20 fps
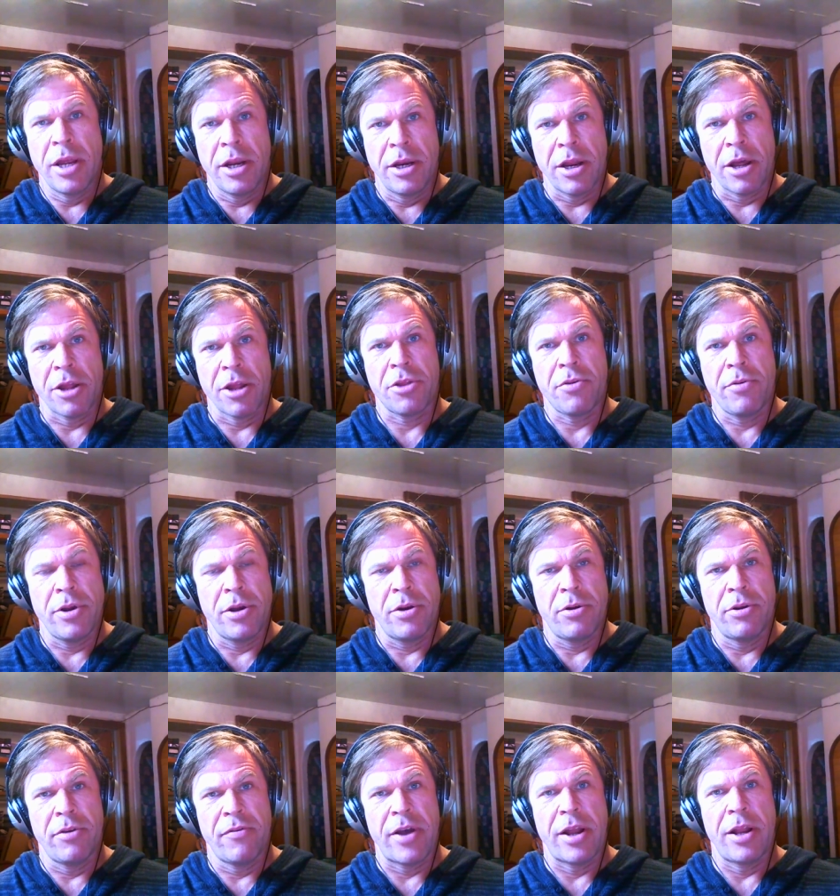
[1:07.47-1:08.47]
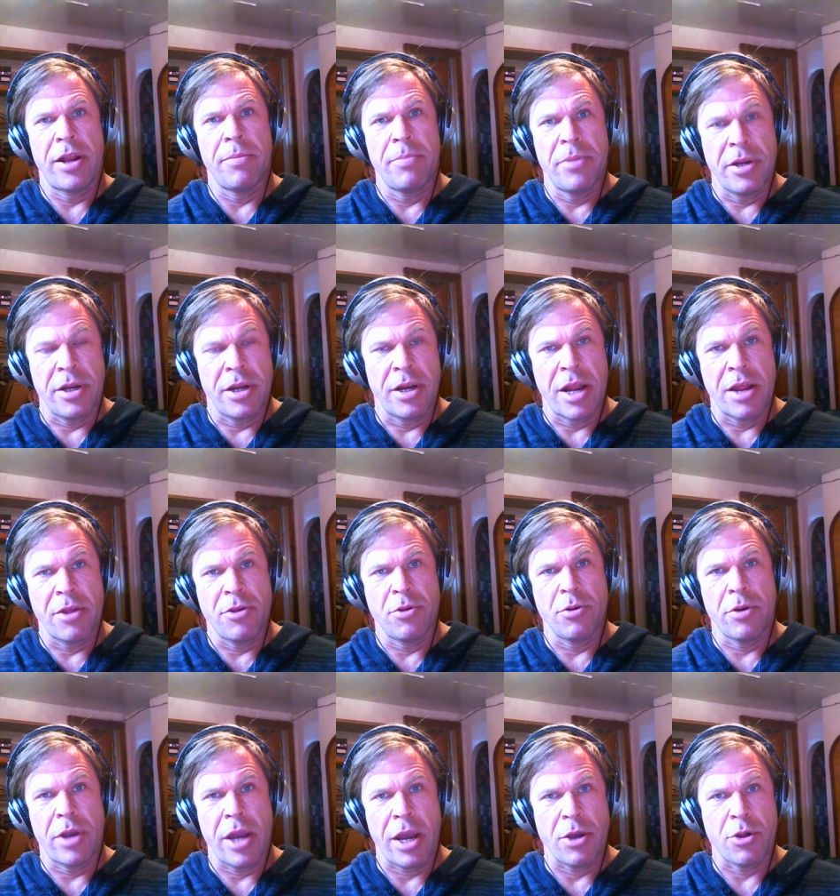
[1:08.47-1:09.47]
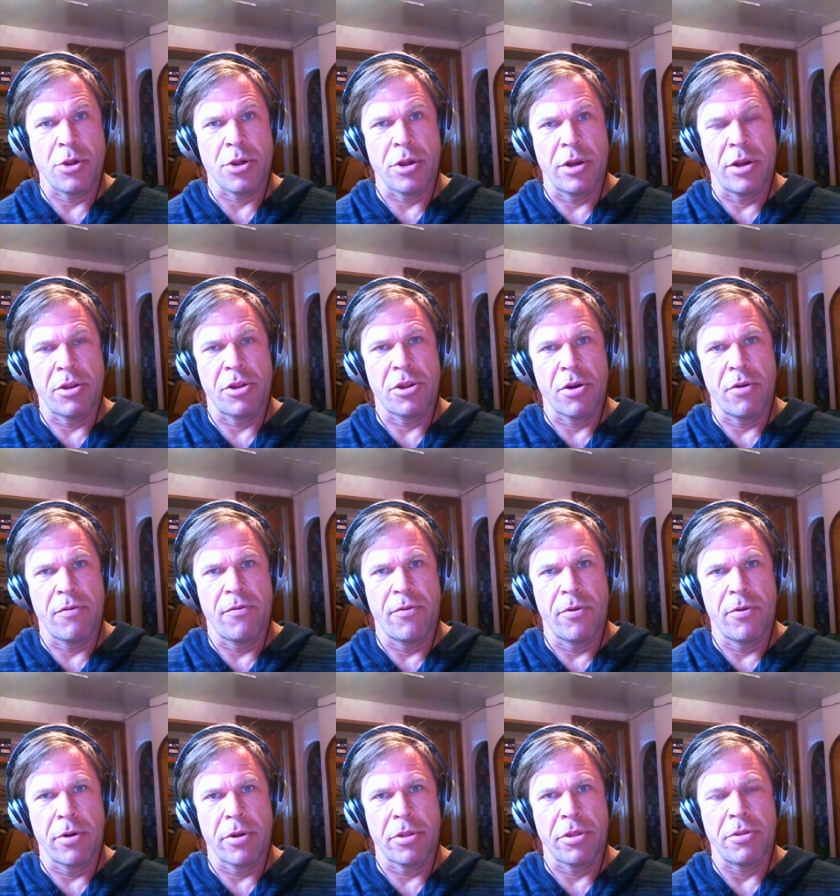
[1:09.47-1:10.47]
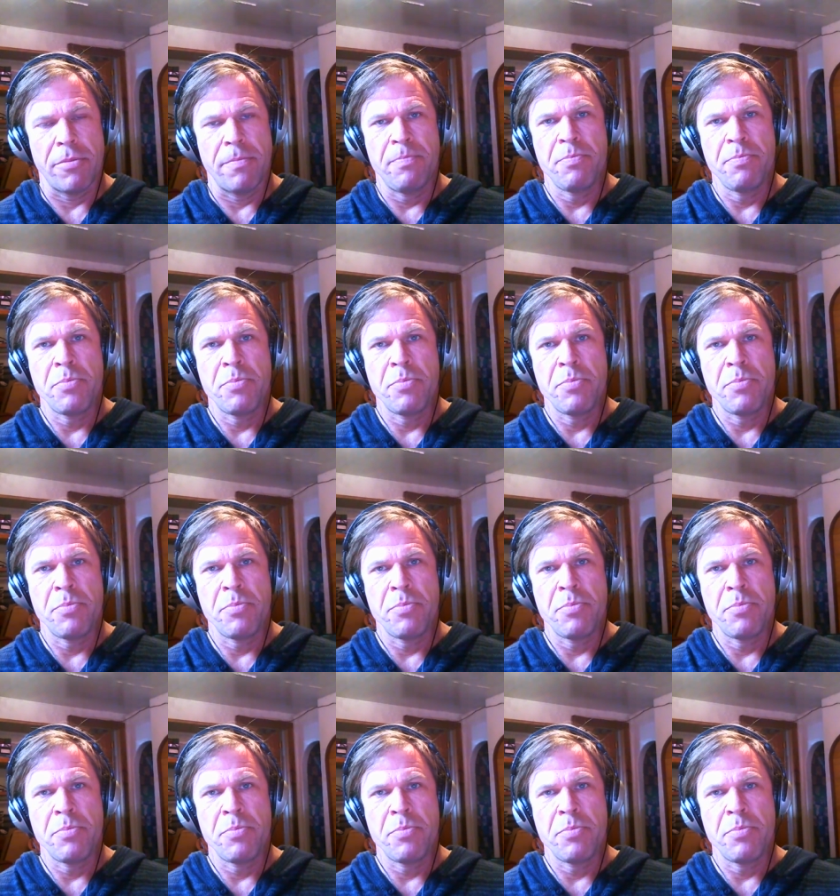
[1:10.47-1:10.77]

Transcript: industrial development and education and so forth.